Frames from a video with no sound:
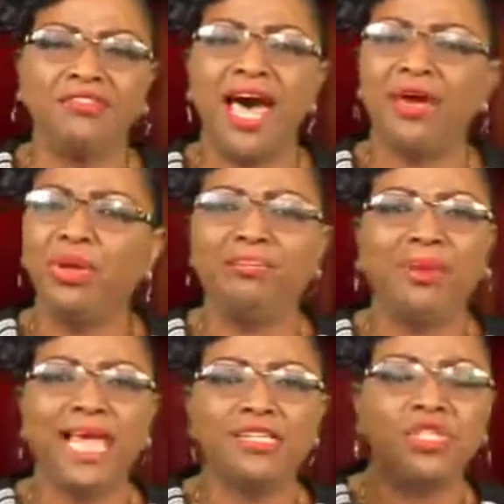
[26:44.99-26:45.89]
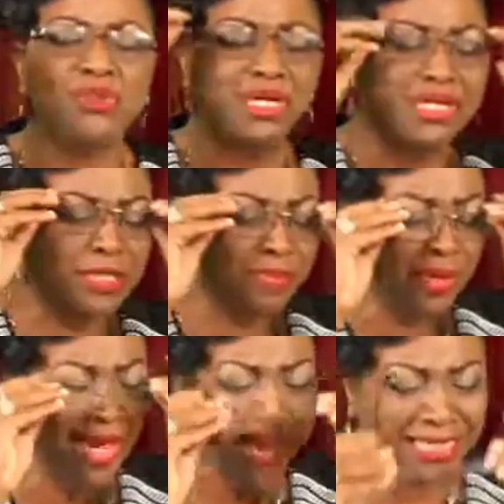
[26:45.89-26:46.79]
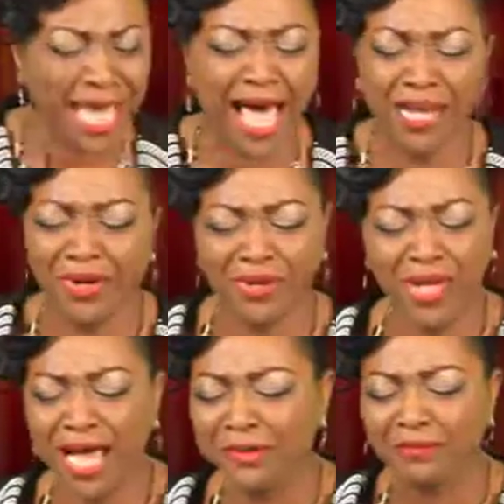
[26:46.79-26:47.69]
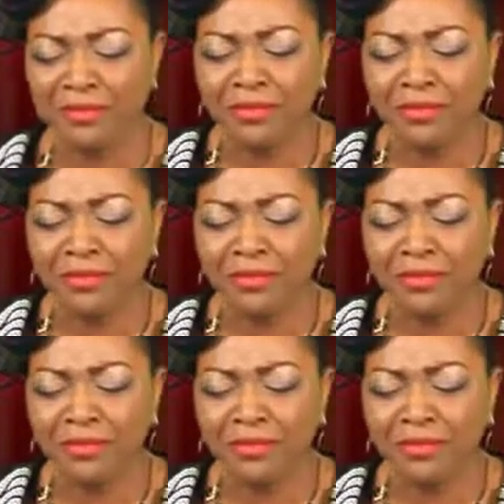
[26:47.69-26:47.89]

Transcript: Father, we bless you in this place. Hallelujah.